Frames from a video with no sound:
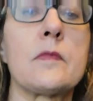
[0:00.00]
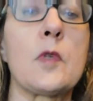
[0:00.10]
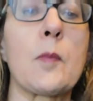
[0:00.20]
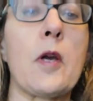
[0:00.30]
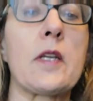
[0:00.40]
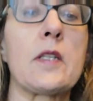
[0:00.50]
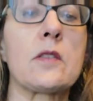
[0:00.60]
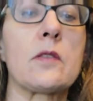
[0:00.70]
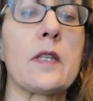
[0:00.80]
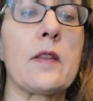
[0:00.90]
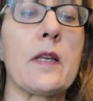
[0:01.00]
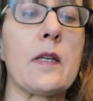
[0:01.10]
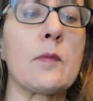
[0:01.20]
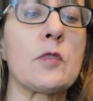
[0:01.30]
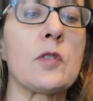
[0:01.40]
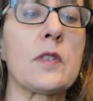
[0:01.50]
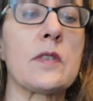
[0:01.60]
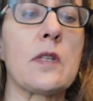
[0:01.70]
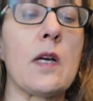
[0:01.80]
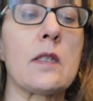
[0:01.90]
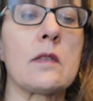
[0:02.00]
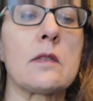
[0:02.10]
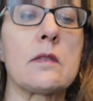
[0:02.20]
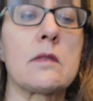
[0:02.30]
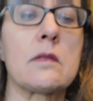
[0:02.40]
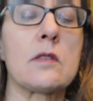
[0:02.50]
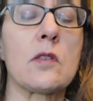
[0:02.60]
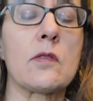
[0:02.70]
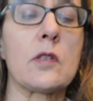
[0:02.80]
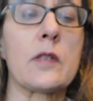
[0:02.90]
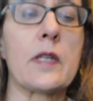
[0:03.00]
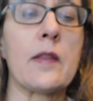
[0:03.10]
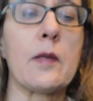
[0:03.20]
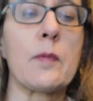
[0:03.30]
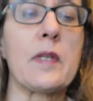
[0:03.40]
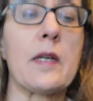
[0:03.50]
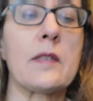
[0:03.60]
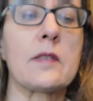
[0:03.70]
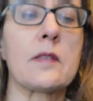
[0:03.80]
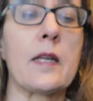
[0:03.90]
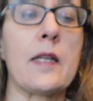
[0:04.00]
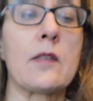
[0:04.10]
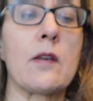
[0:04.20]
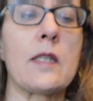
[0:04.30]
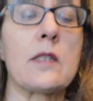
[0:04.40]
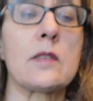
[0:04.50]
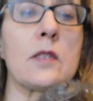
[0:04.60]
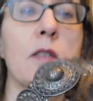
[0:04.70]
No markings or anything. I'm sure it's not silver or anything, but I just thought it had a great look to